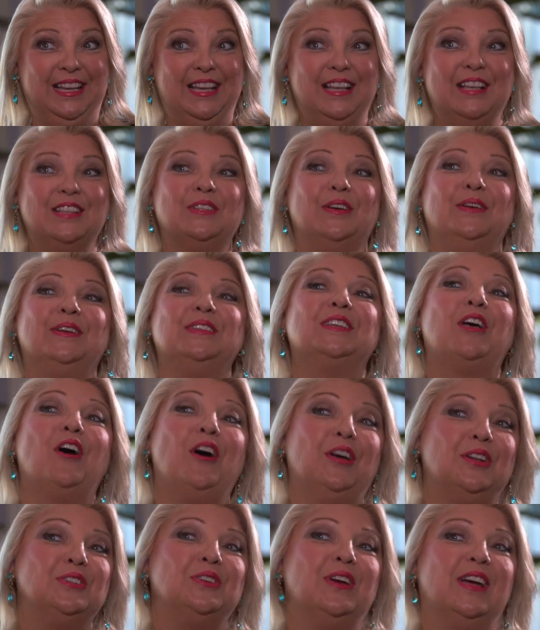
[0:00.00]
Okay. So I was
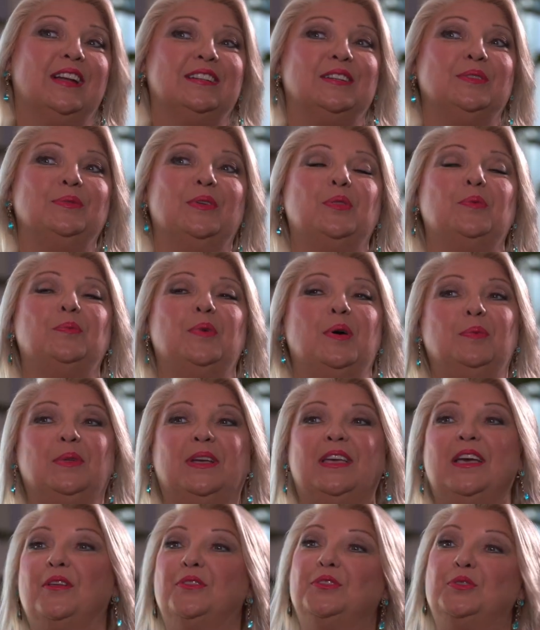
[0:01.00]
contracted with the
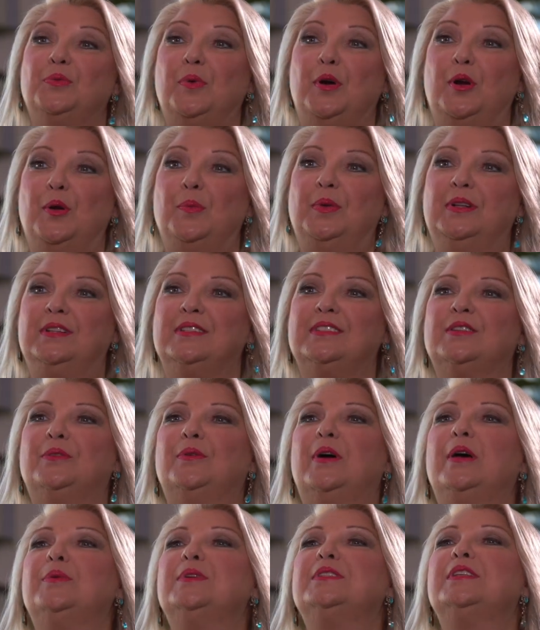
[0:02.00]
public health department,
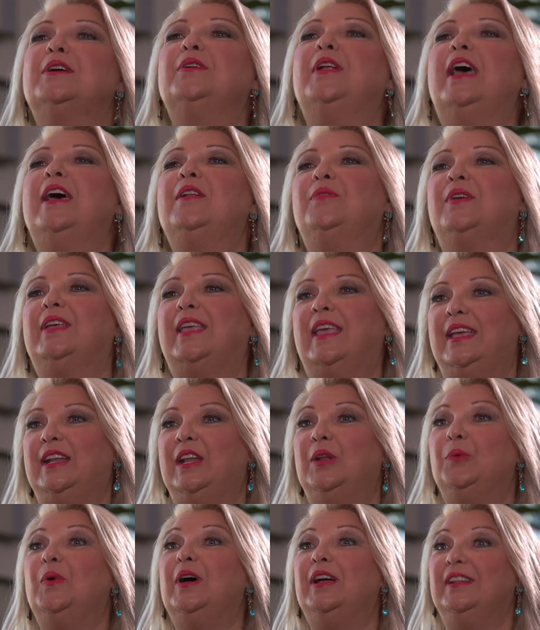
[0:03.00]
so I was out
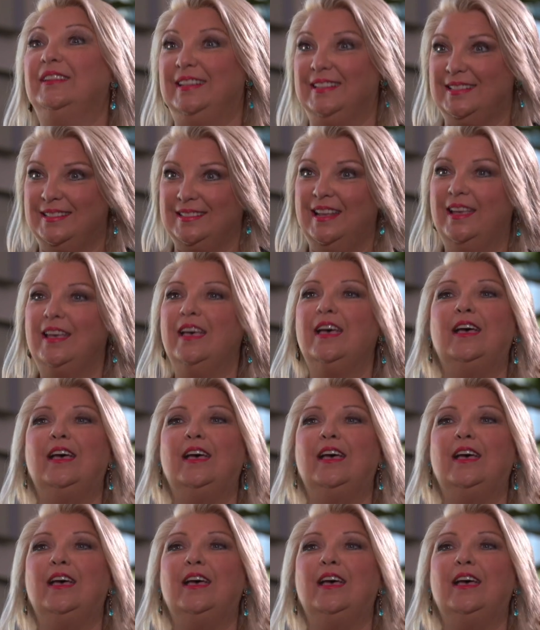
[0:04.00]
advocating wellness